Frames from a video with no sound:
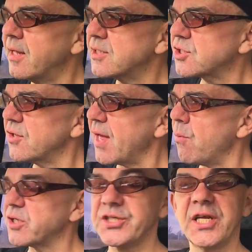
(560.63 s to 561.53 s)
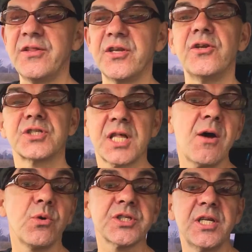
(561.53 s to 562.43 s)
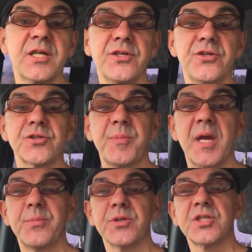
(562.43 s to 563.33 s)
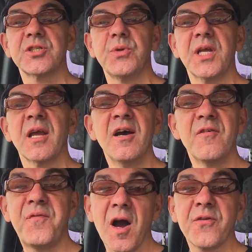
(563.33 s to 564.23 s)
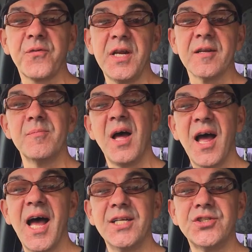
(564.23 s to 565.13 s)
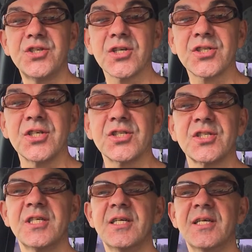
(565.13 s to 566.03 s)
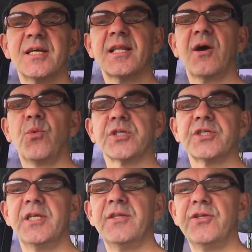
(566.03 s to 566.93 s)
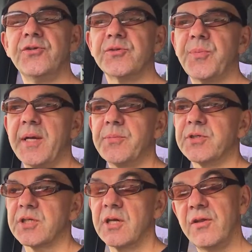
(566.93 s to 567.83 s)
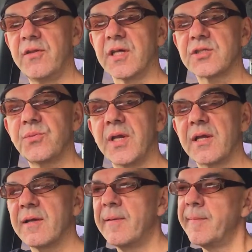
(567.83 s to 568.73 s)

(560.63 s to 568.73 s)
So that wasn't in the news. That wasn't in the newspapers this week. Fuck freedom and justice. That wasn't in the newspapers this week.